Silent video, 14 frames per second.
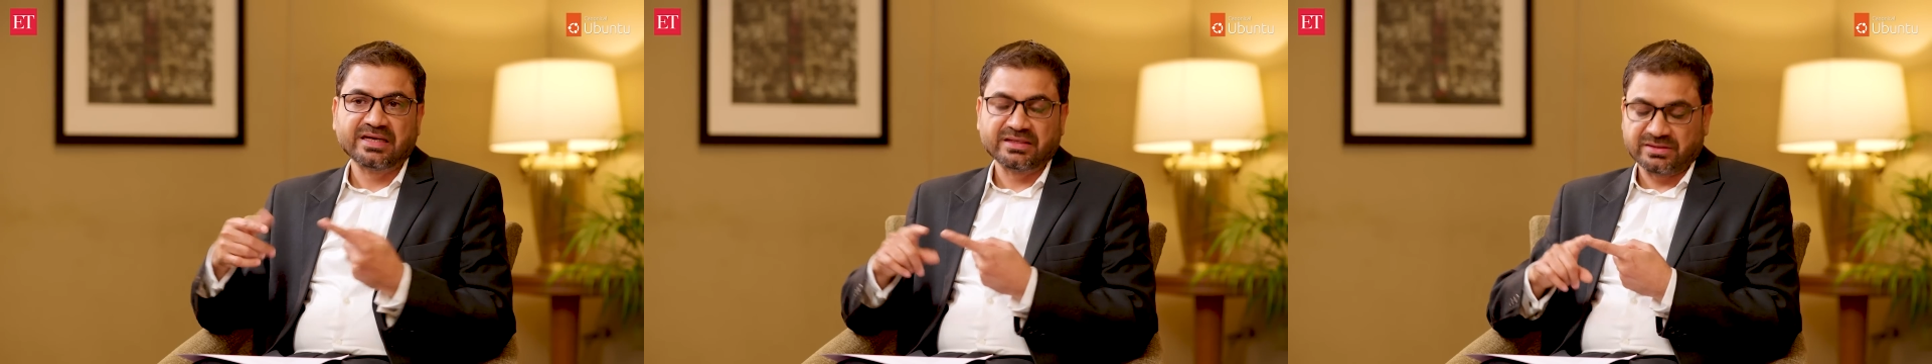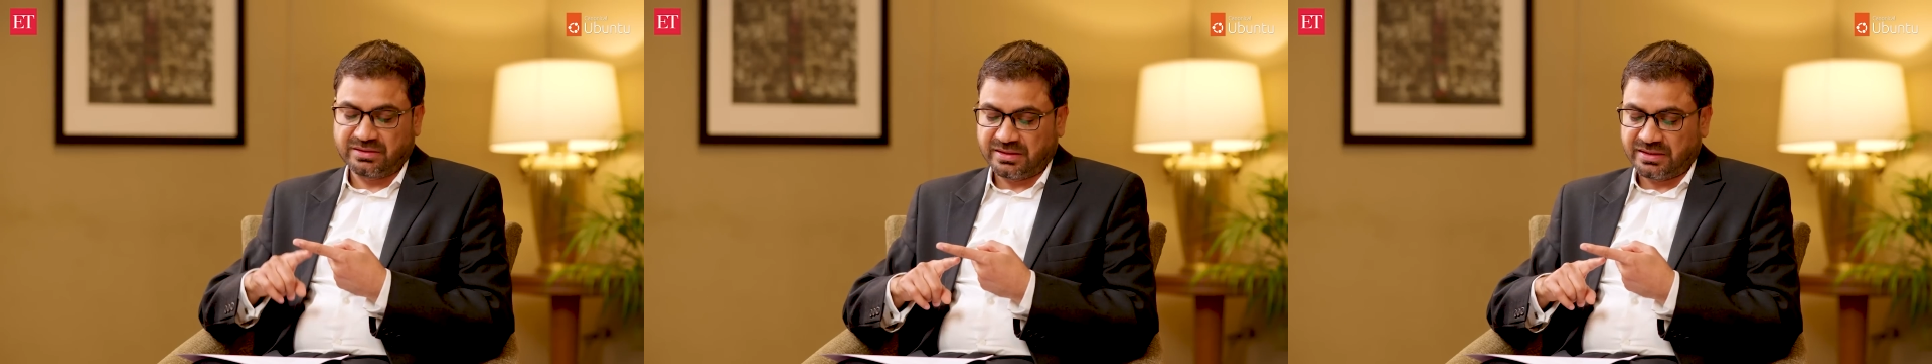
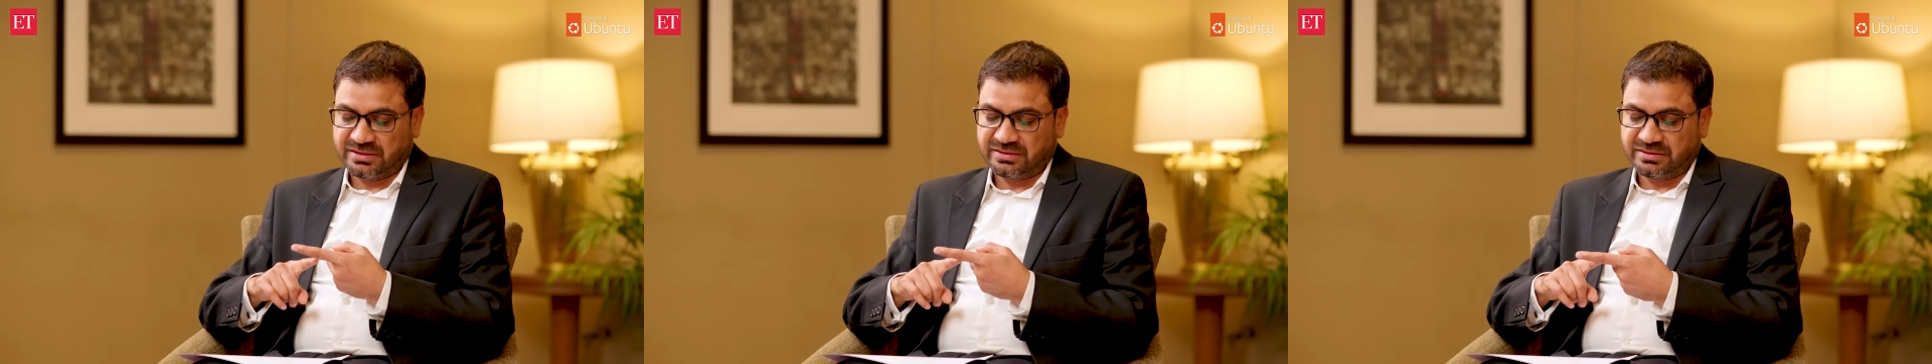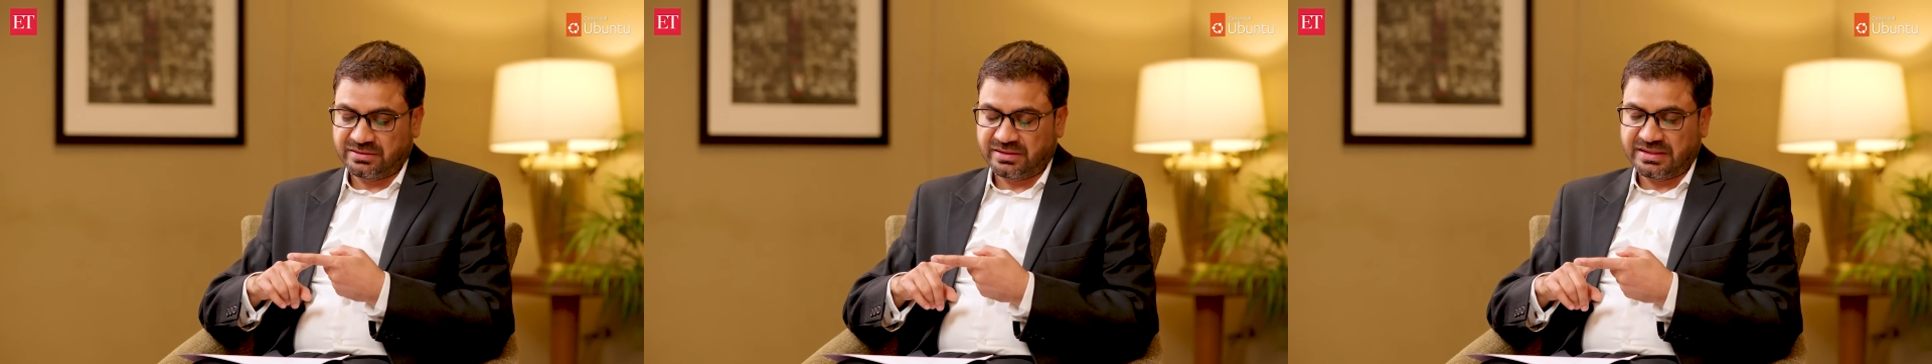is
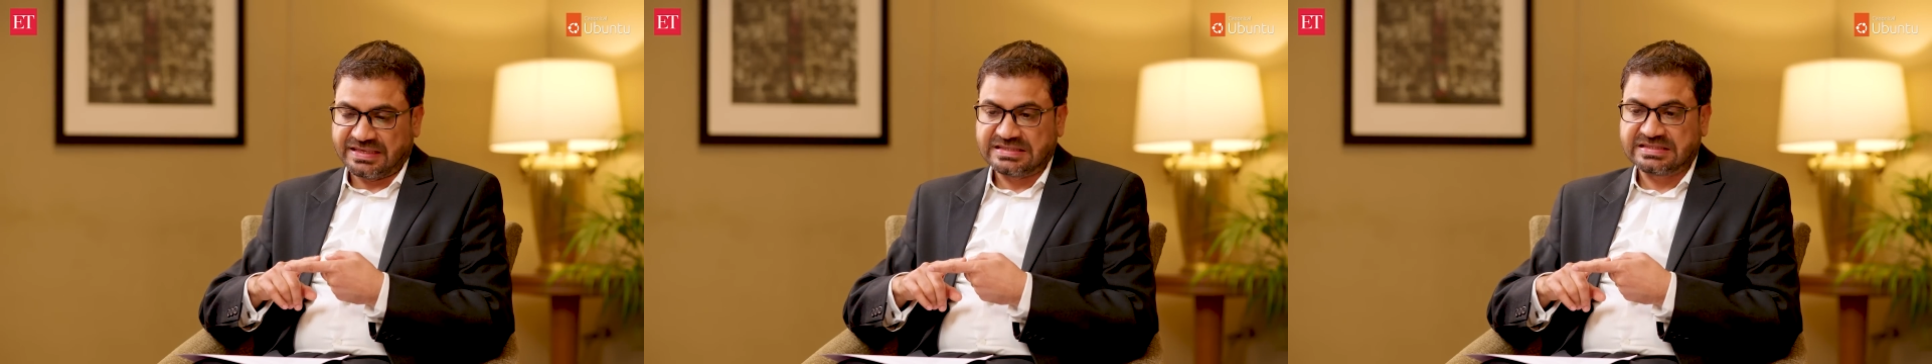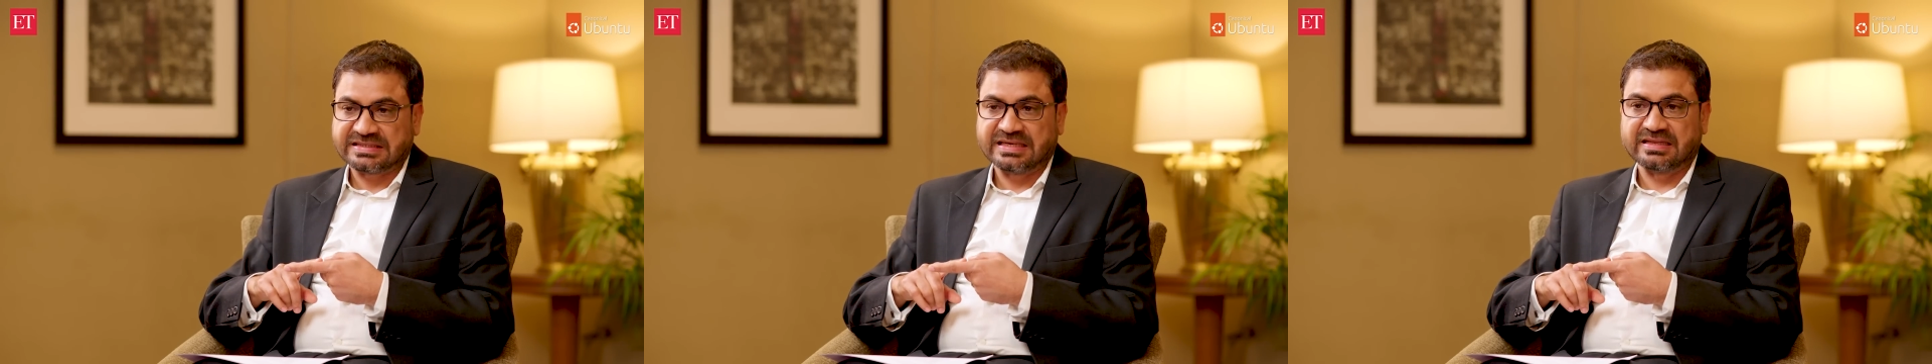
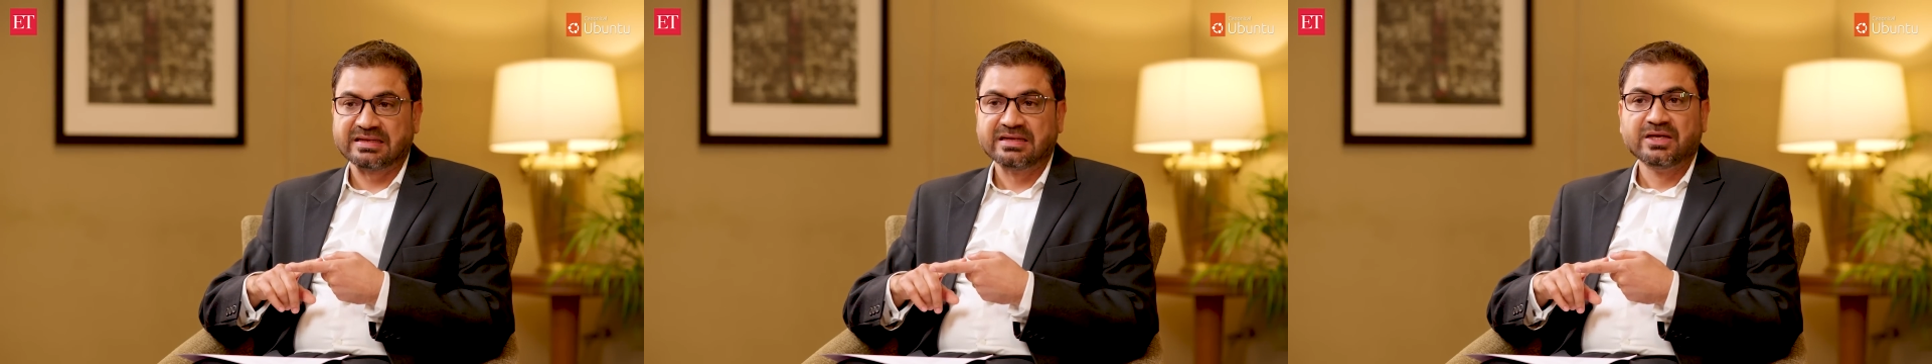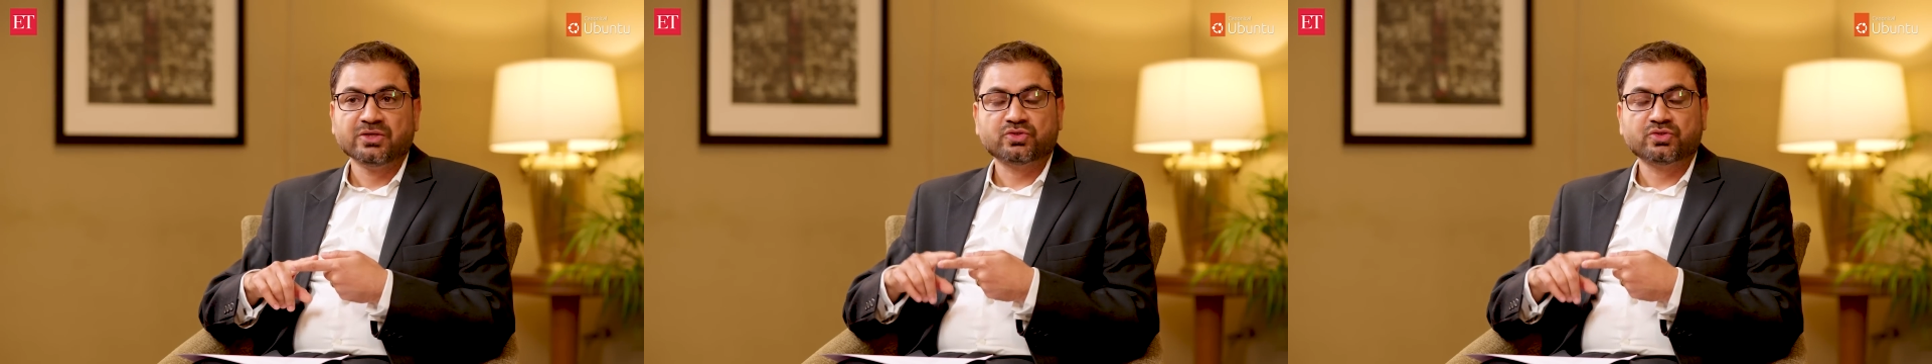skill.